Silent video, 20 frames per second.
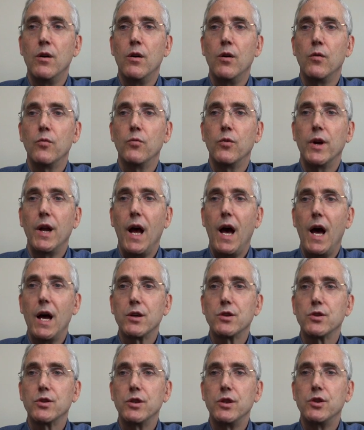would
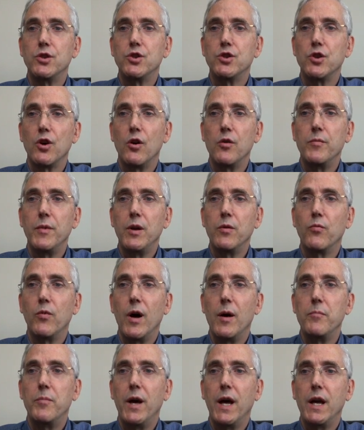actually show me
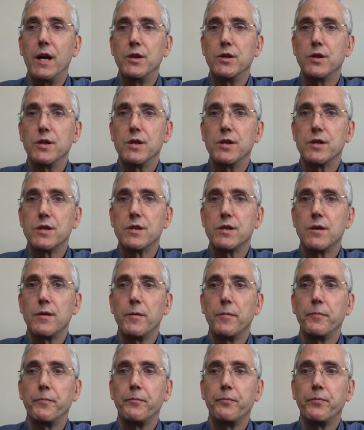web pages
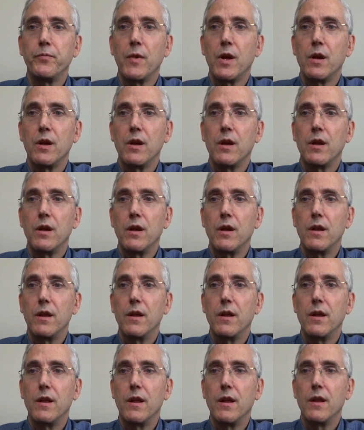
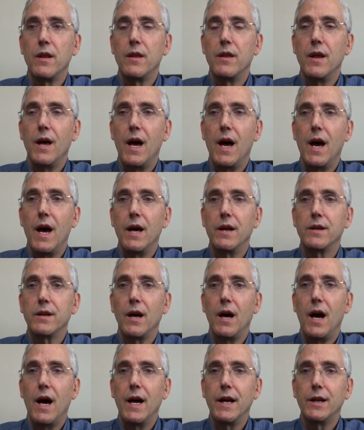that
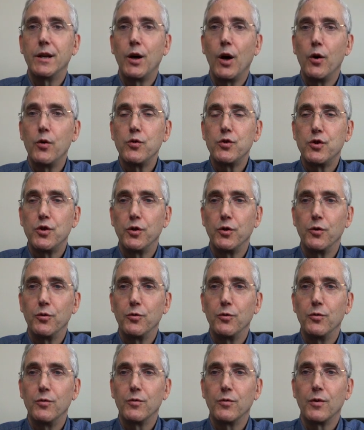I go
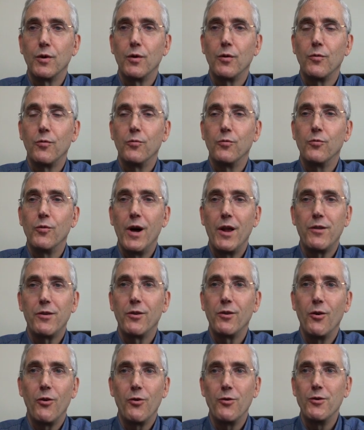to
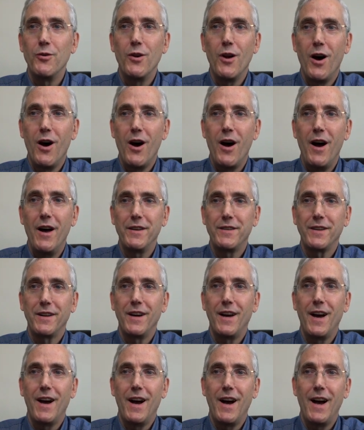whether or not
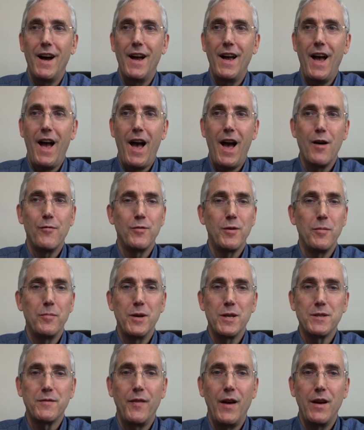I have them
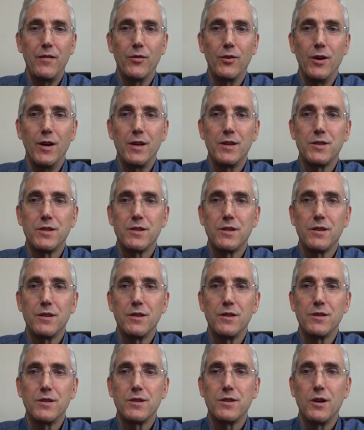as favorites.
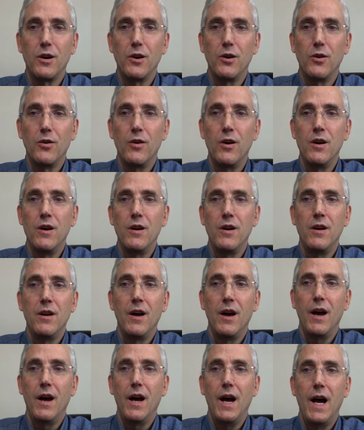So
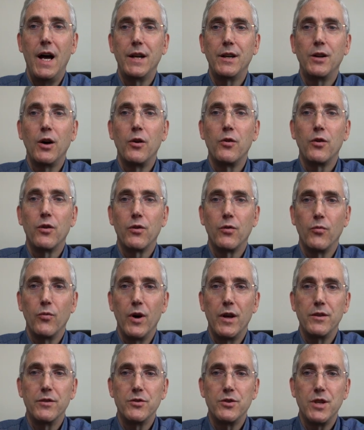I go to the
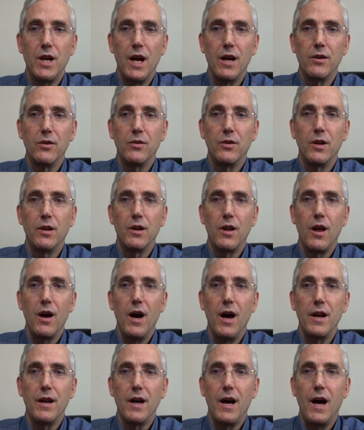Weather Channel a
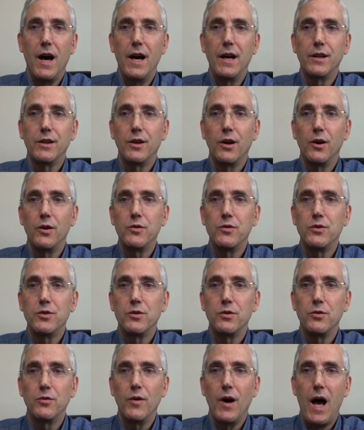lot. I go
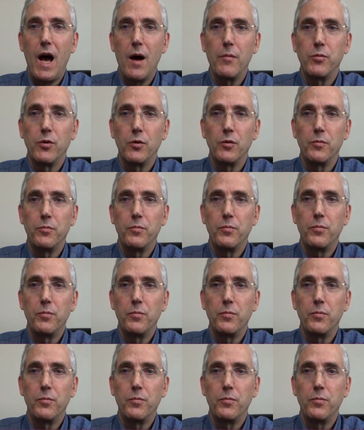to Apple